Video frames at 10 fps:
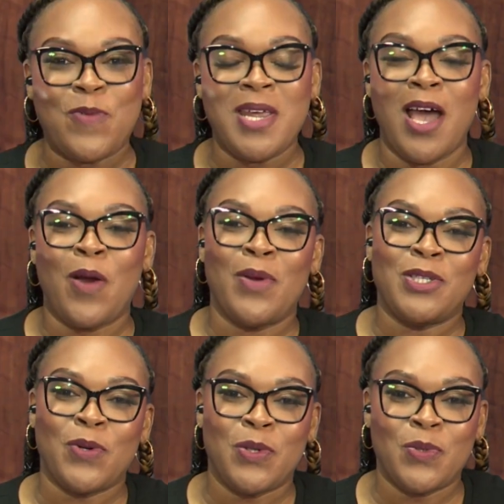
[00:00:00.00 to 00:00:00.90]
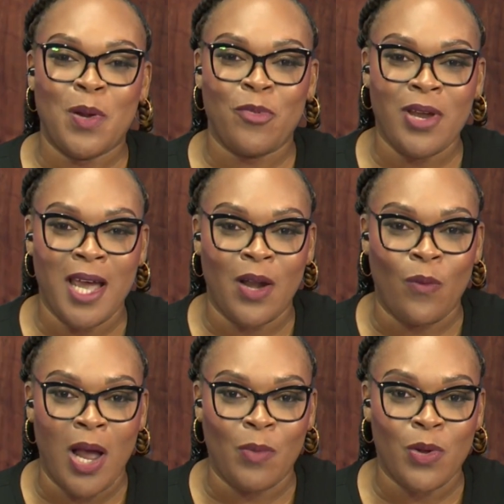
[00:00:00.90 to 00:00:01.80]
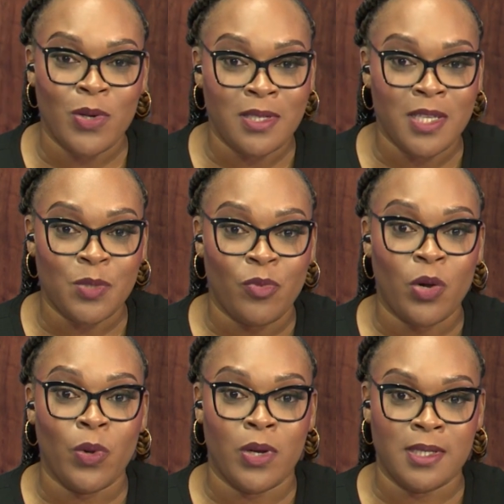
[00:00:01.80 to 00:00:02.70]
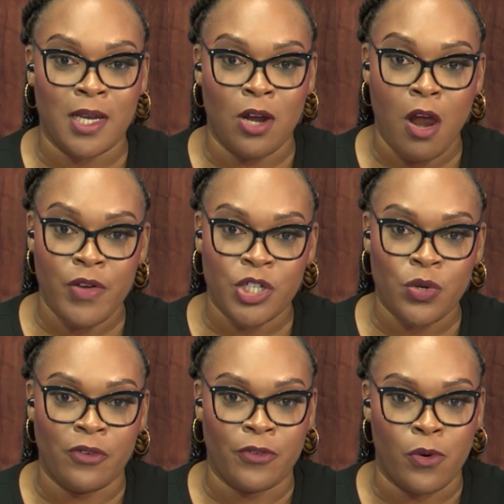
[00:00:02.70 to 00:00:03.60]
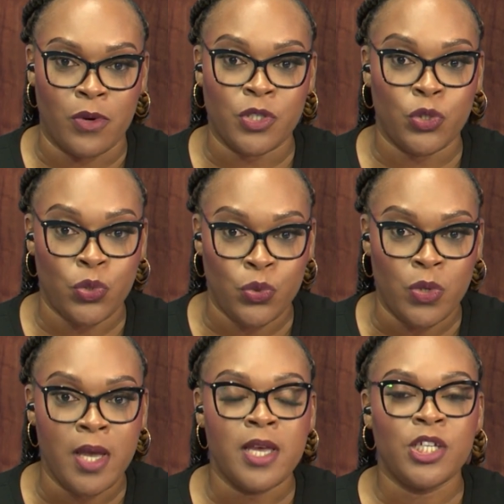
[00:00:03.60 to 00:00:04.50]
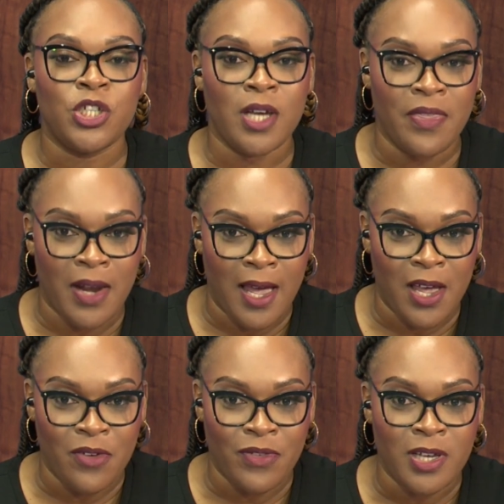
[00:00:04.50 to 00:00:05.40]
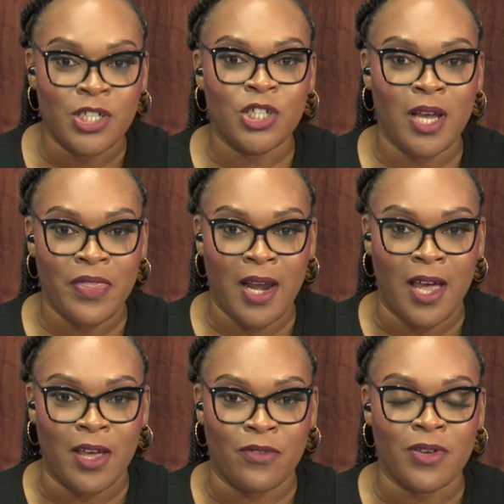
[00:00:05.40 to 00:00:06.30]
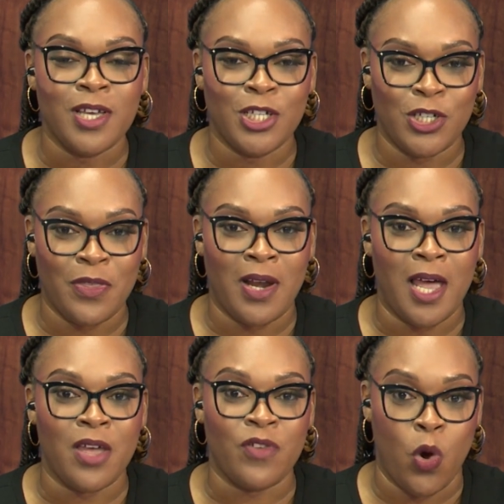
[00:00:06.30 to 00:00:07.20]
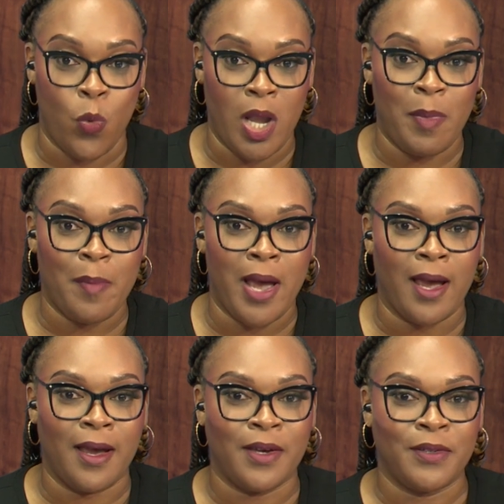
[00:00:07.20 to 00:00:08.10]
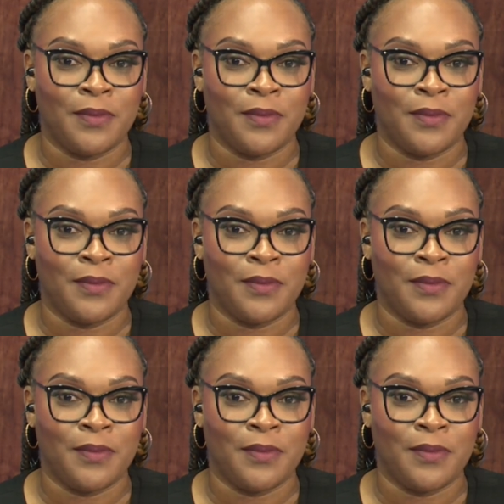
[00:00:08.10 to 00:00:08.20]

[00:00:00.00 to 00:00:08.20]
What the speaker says: we are going to go to a break, and while we go to this break, we're going to encourage you, of course, to share the live, share the live, share the live. We'll be back.